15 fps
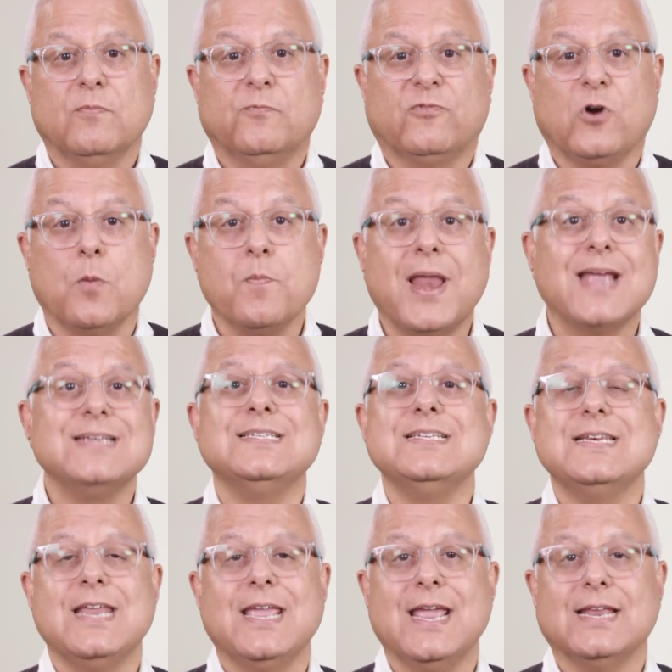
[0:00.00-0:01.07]
from
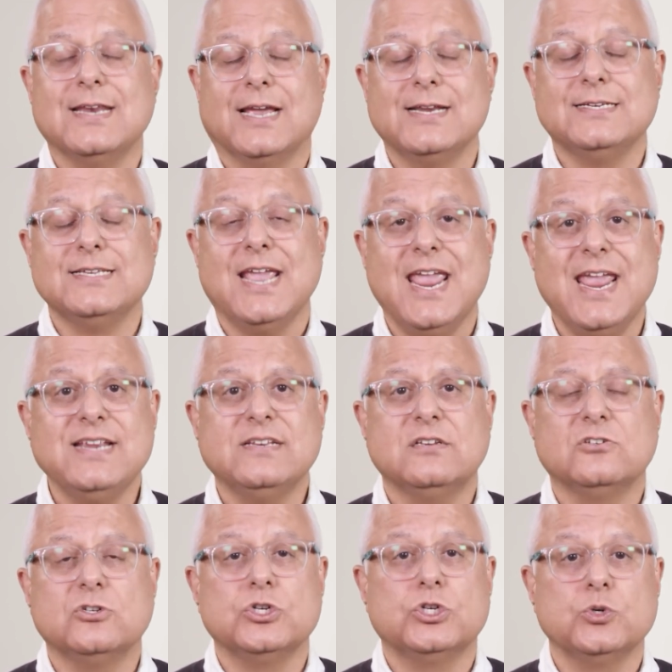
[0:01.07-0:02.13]
1998
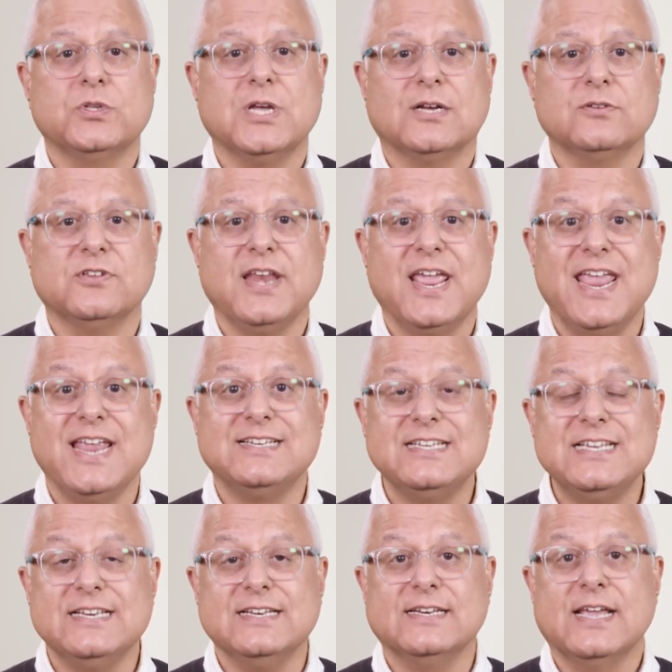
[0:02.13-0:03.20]
to
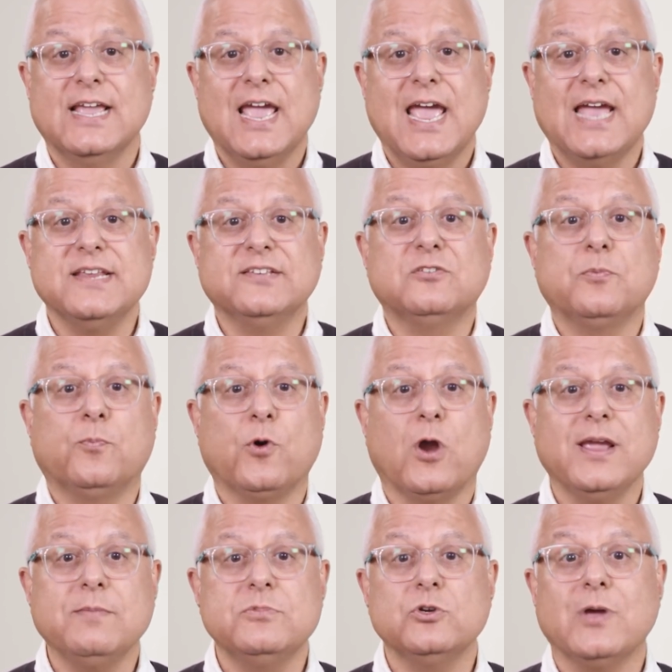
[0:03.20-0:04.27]
2018 and is
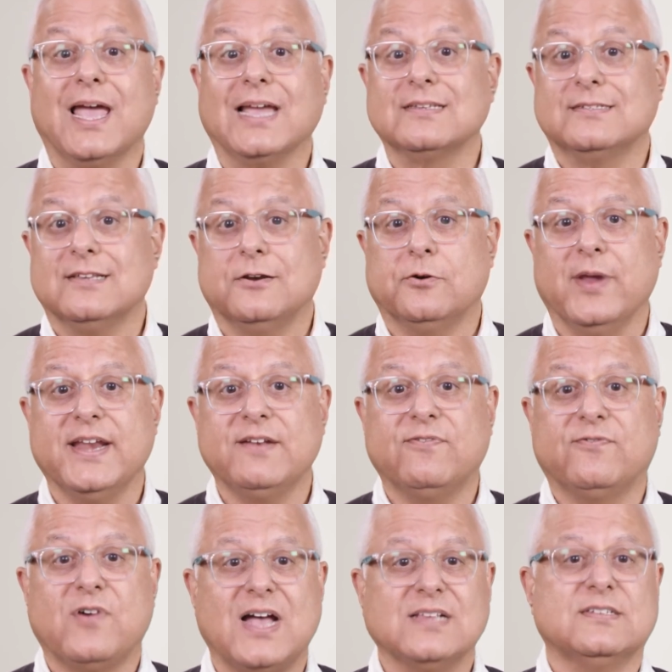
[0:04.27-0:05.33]
primed to accelerate
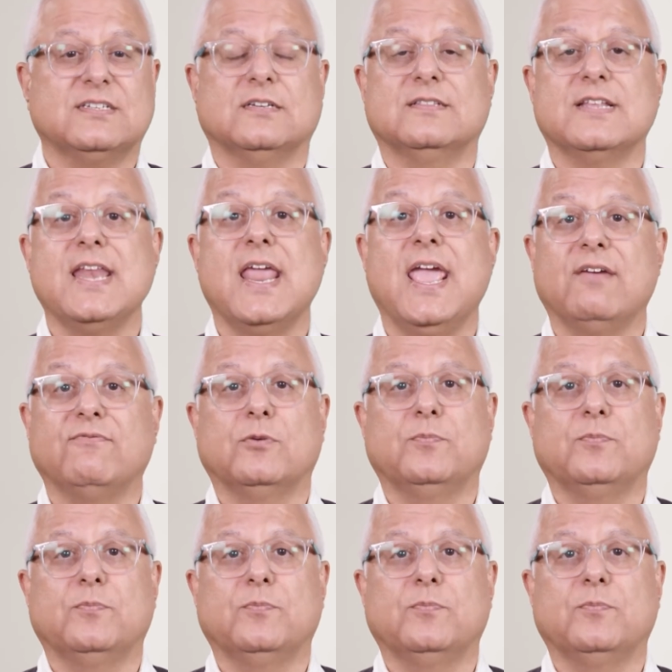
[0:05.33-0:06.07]
faster than ever